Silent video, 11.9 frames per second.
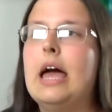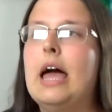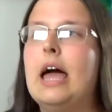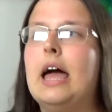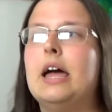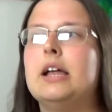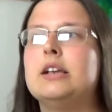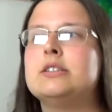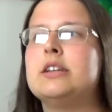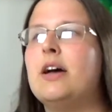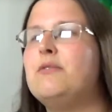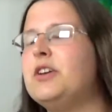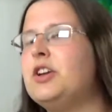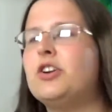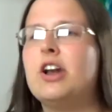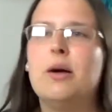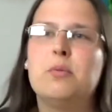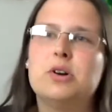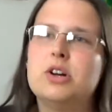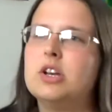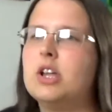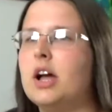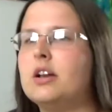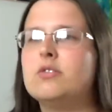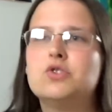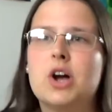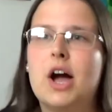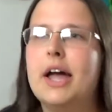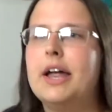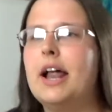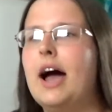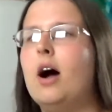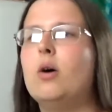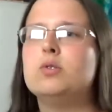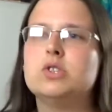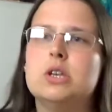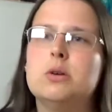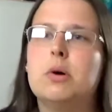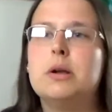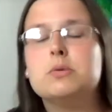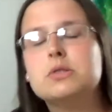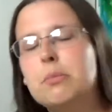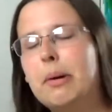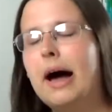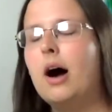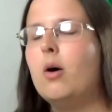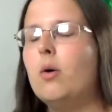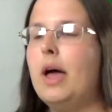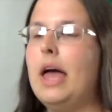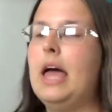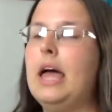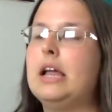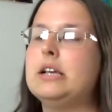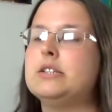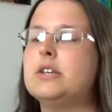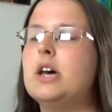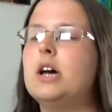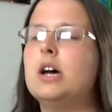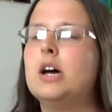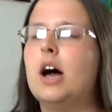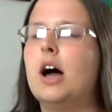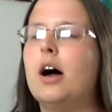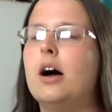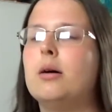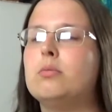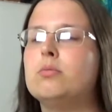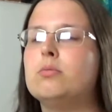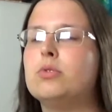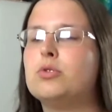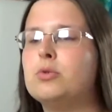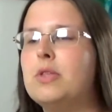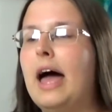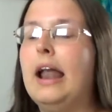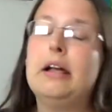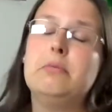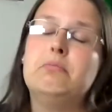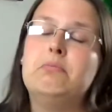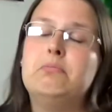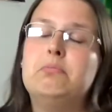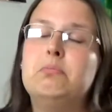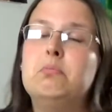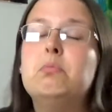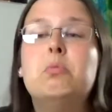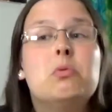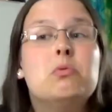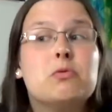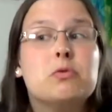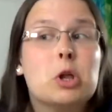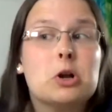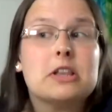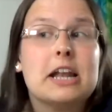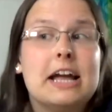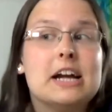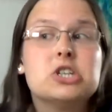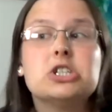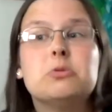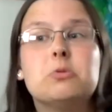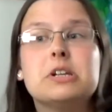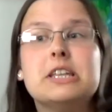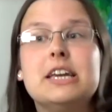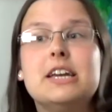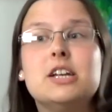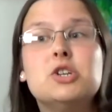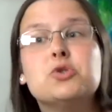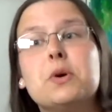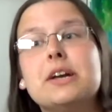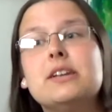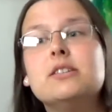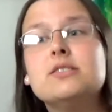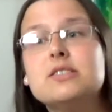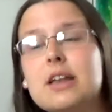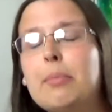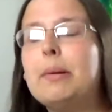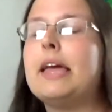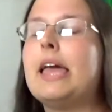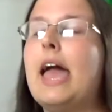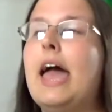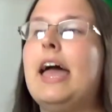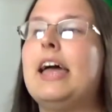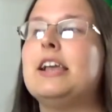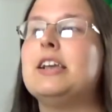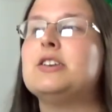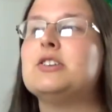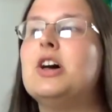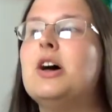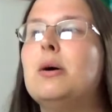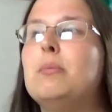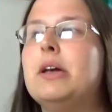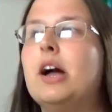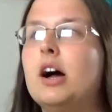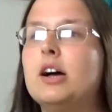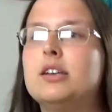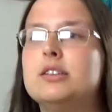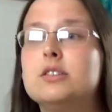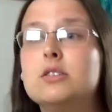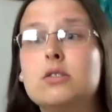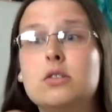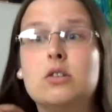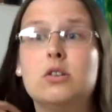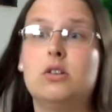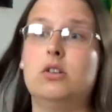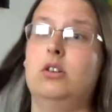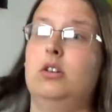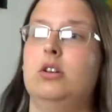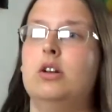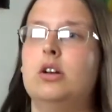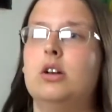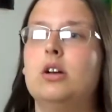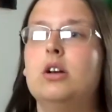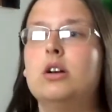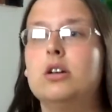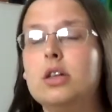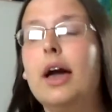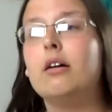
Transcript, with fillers: And I figured I would kind of try it out and see what it was about. And um, through that, I learned that I actually really enjoyed stepping. And because, so now what is stepping? Let's I mean, let's yeah.